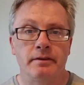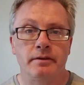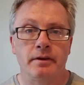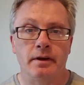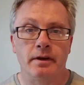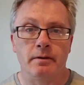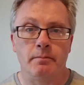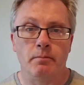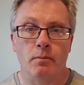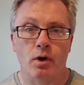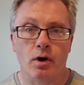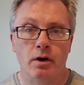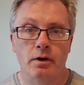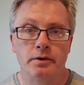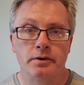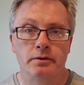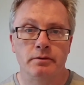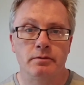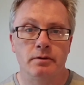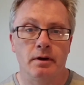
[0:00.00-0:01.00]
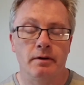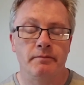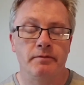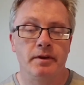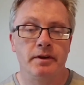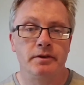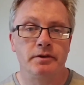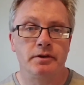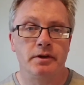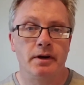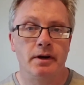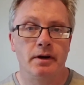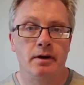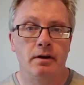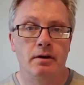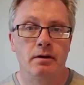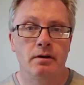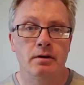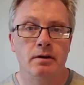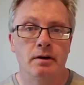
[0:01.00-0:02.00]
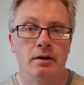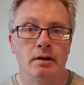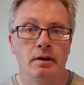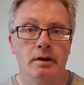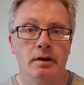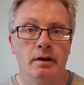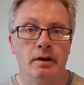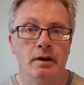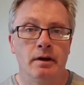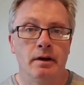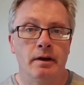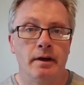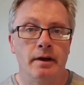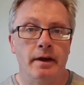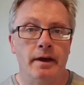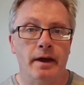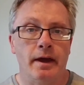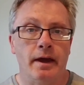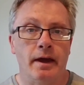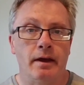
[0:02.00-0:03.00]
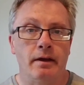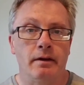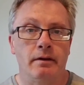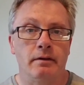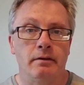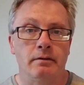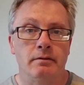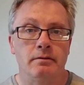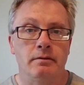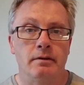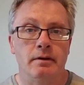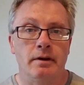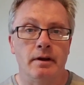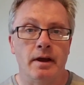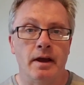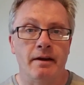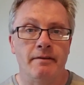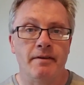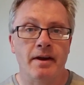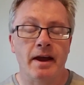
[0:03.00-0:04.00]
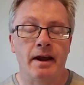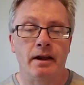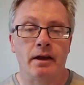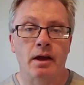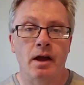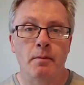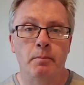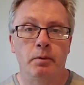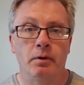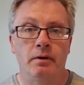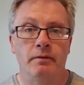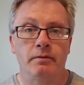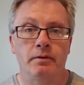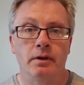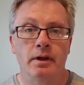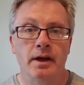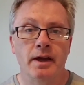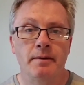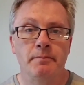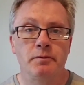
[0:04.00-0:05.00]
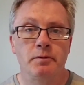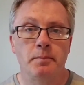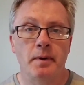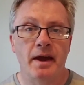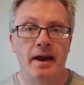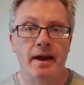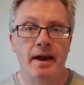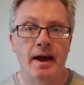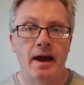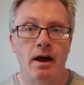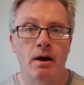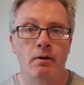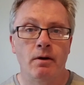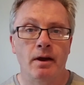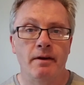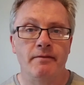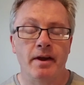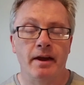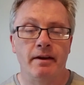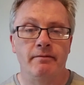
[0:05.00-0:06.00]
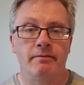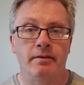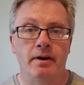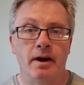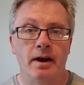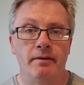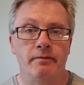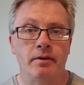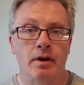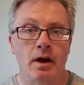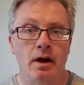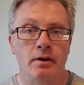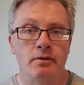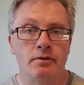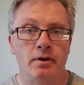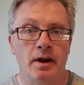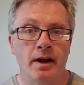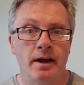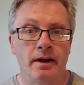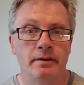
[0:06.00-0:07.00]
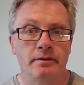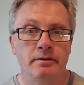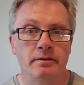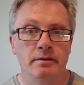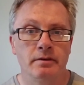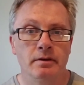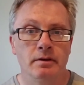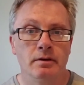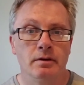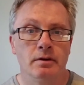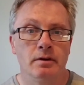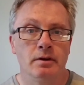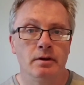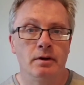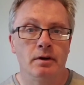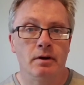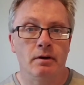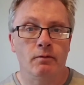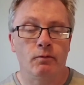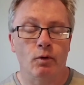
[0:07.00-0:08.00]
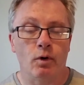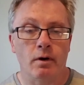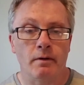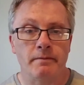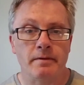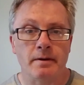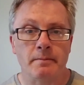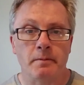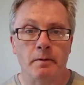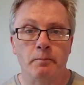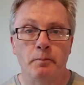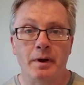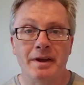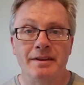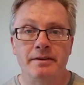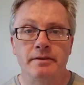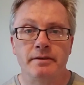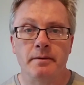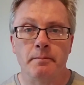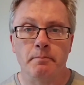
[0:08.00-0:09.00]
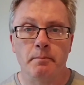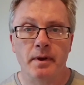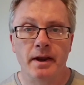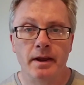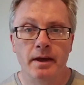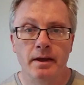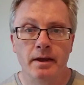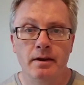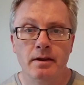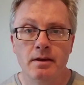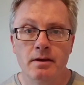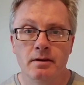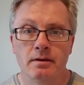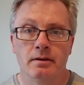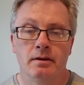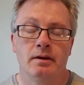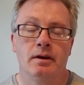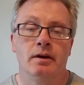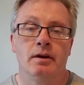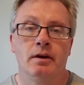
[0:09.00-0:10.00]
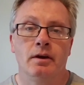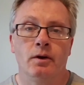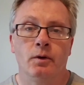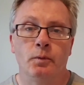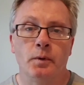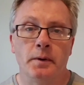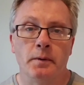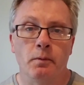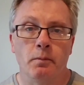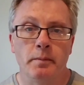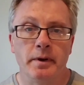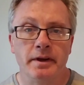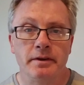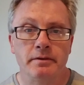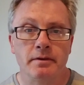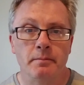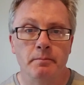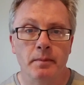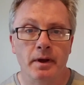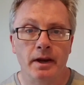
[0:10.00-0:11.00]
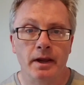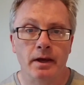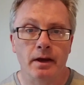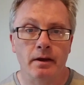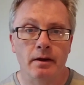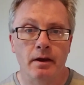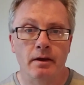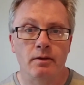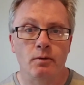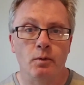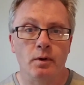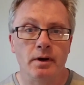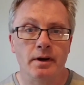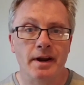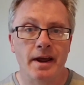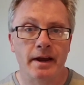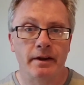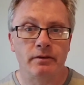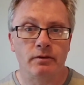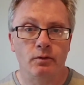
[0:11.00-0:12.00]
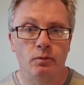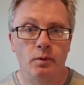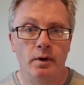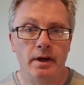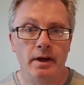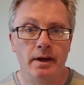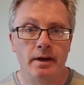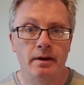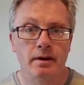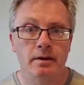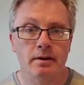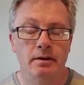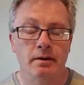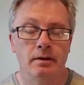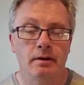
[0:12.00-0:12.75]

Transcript: in March of this year, and have had a couple of claims pay out. I've had 5 contracts. 4 of them have been submitted. We will be submitting another one next week.